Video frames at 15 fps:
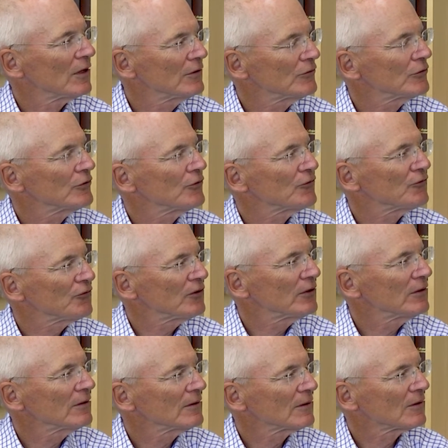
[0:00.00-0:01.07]
under your
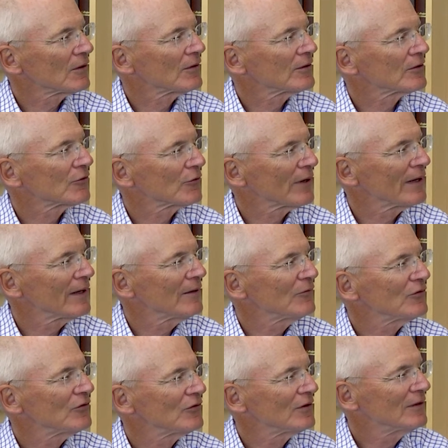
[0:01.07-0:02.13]
feet are the
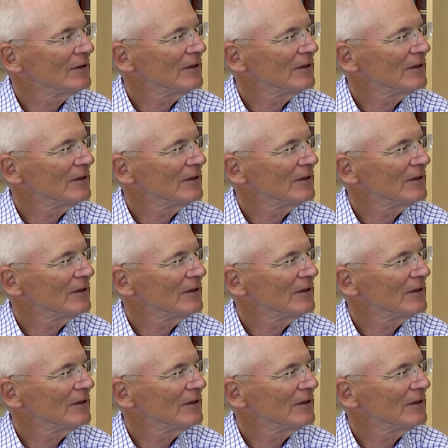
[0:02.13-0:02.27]
graves